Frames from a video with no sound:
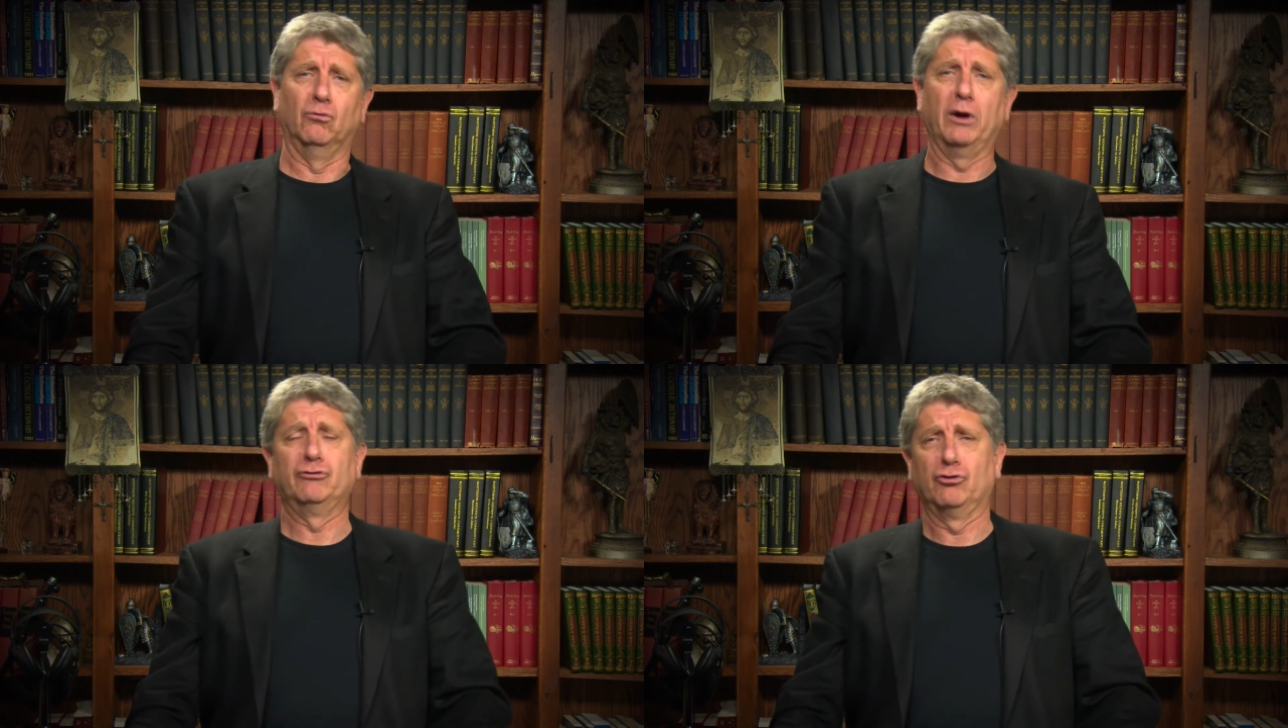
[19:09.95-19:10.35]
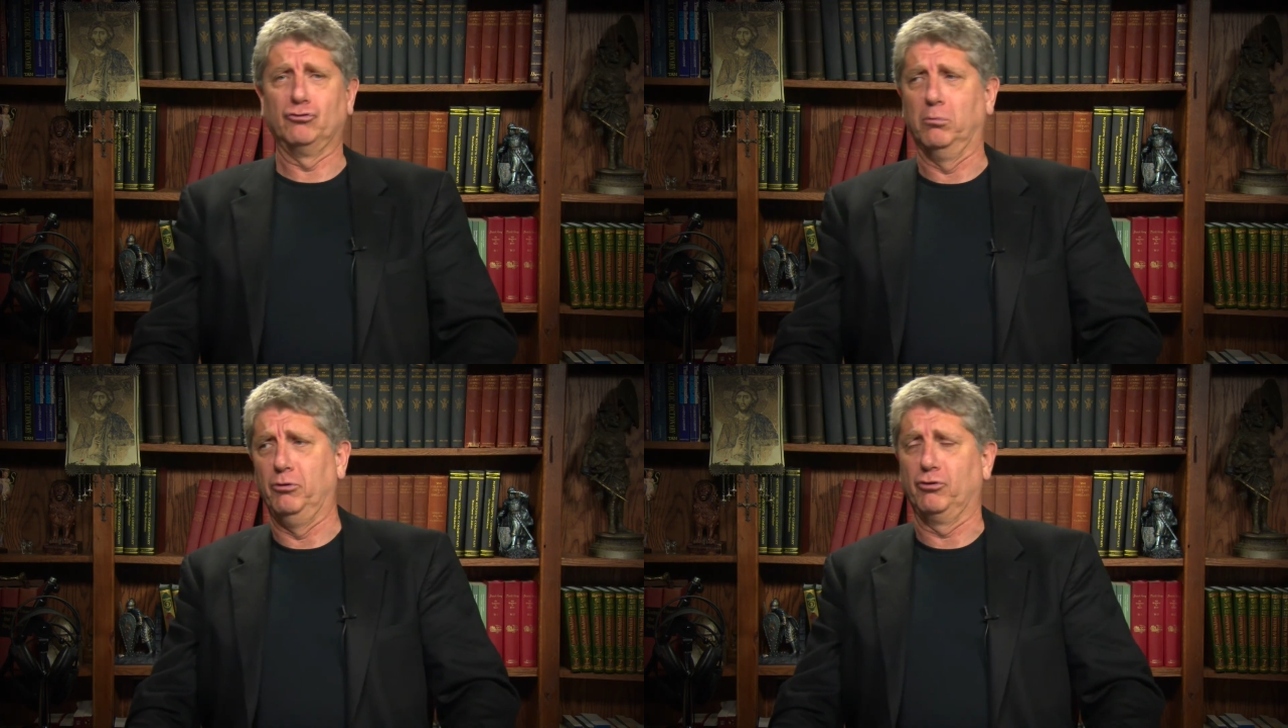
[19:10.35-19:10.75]

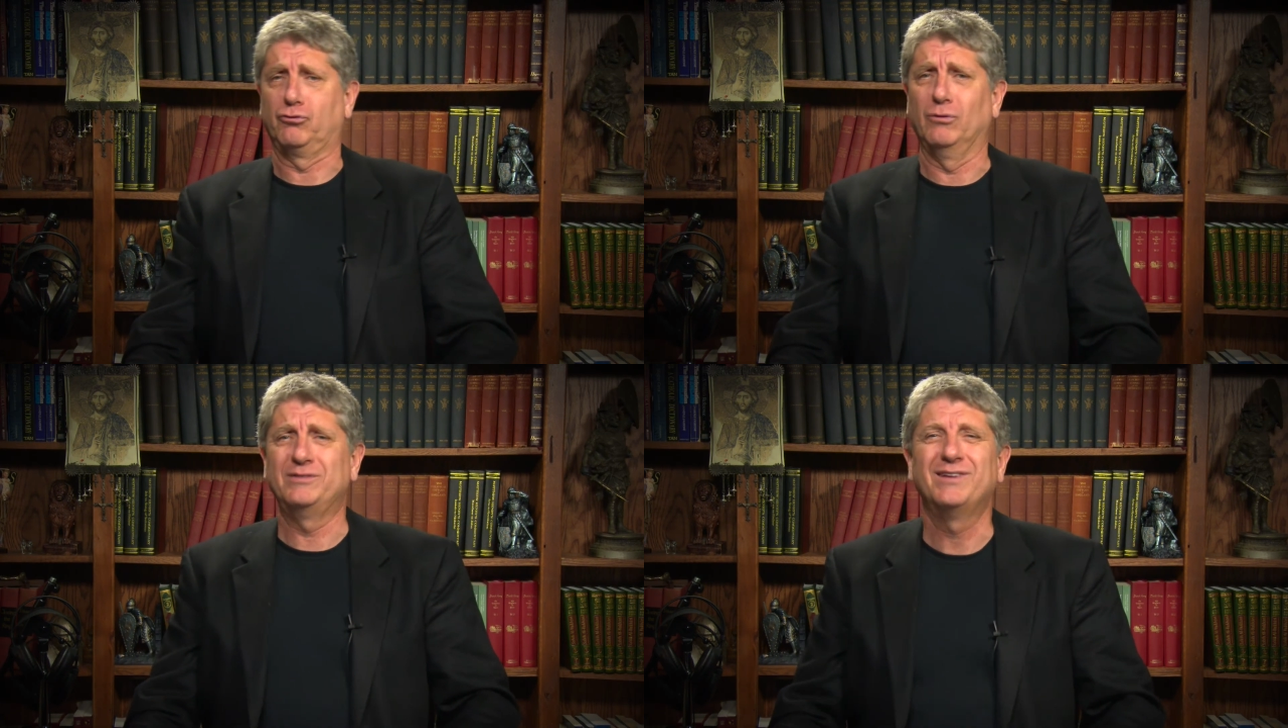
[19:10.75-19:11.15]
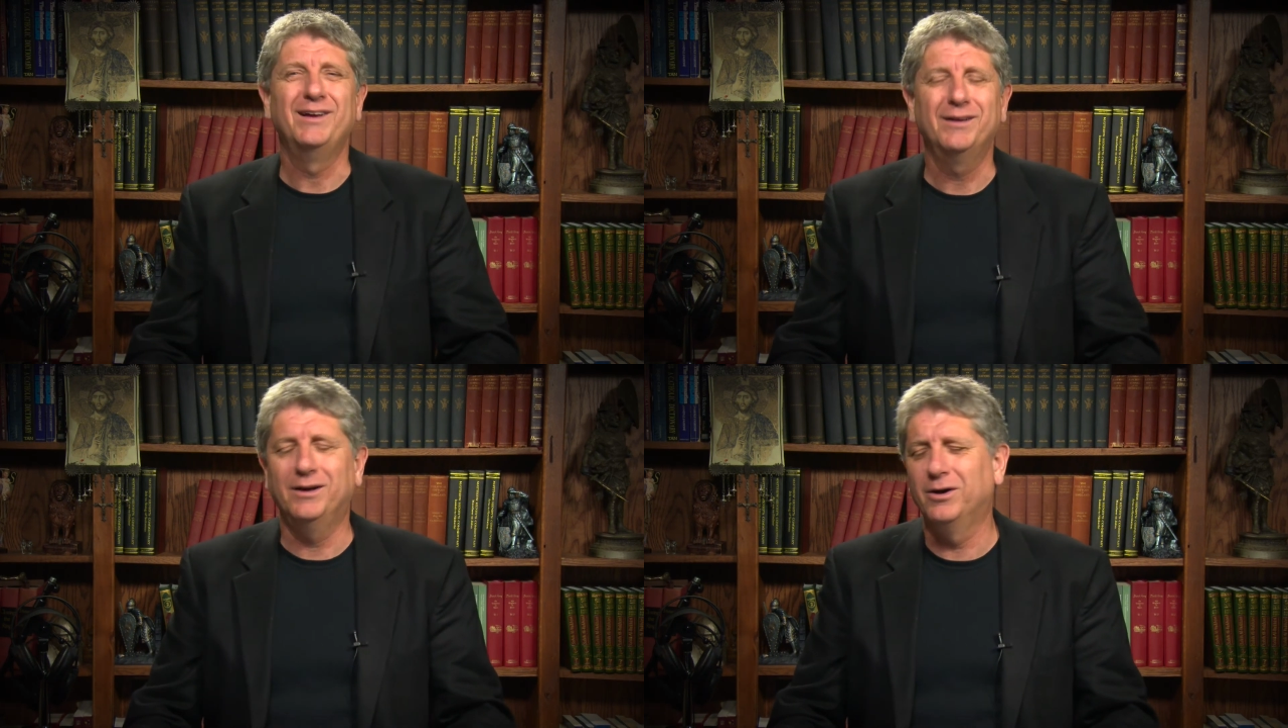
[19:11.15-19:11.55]
racism in this race.
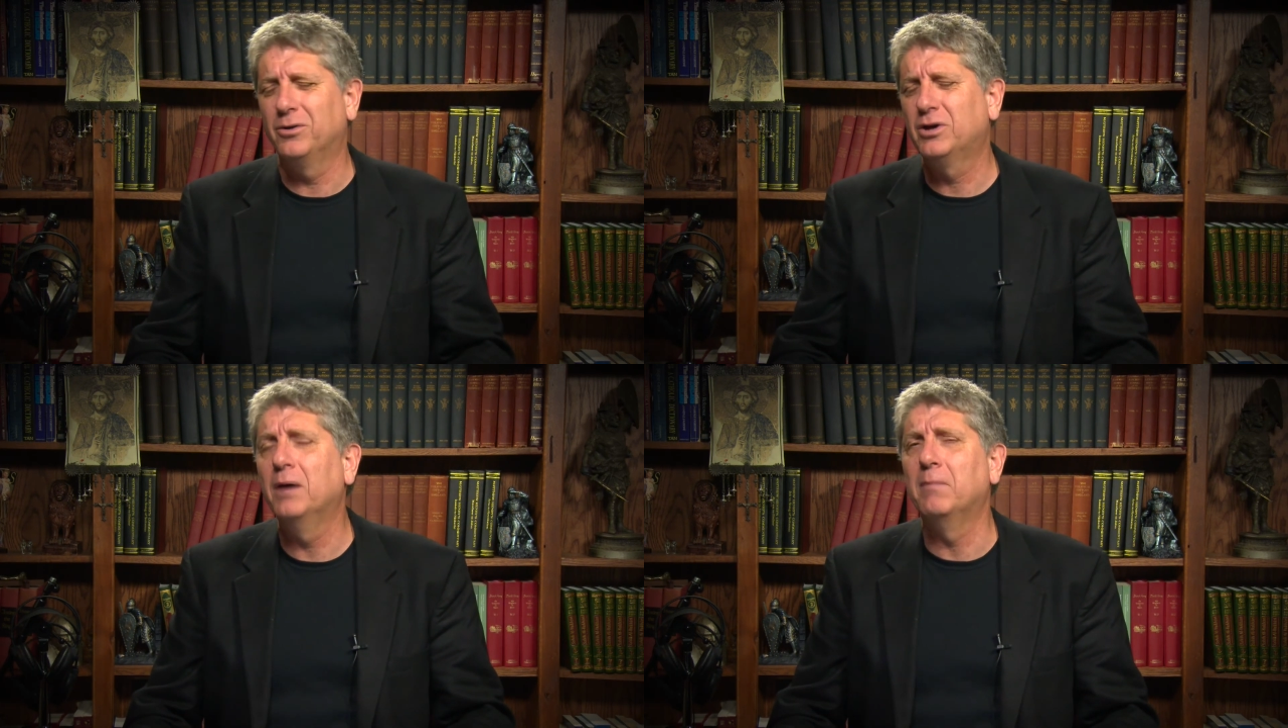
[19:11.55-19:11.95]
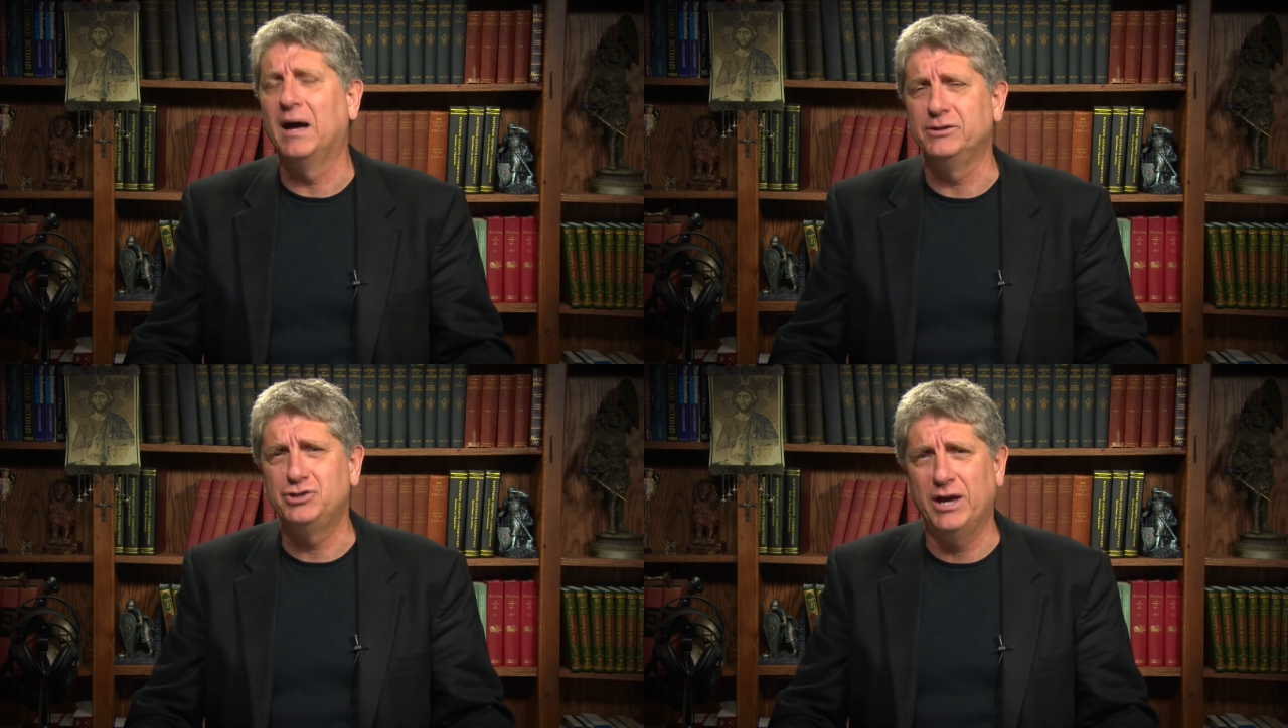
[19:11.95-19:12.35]
Oh, come
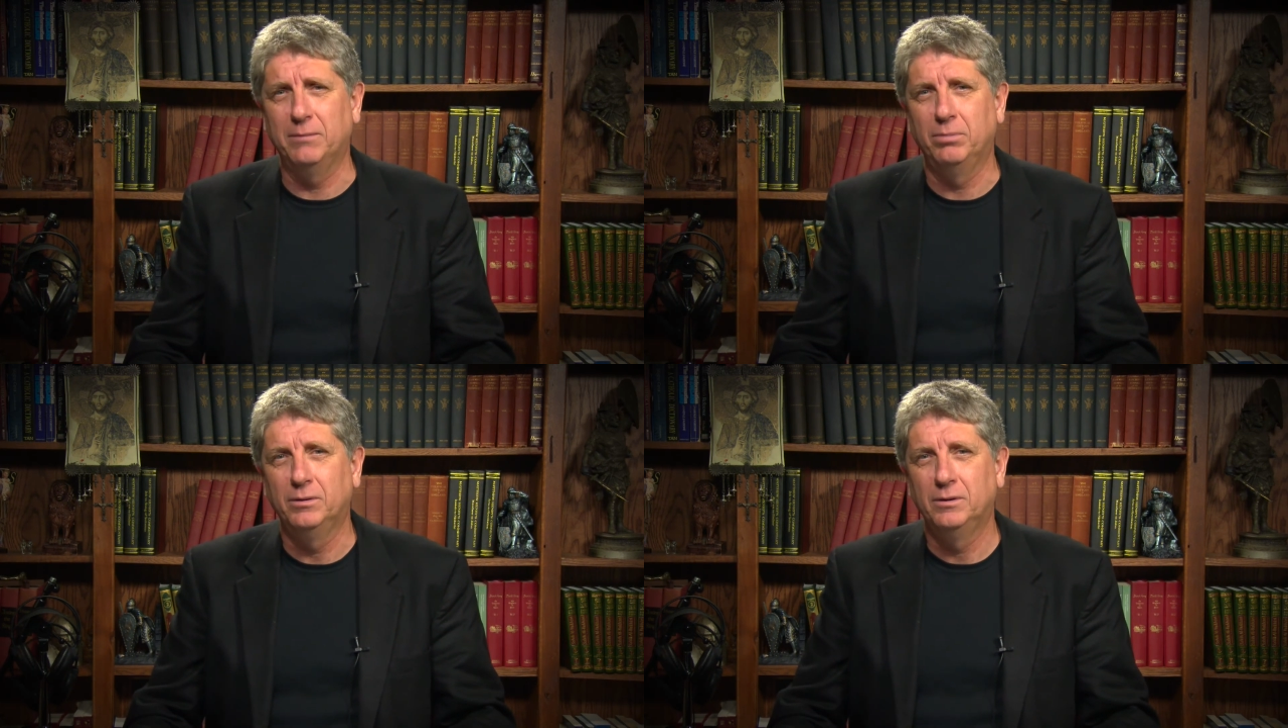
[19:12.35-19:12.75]
on, Jeb.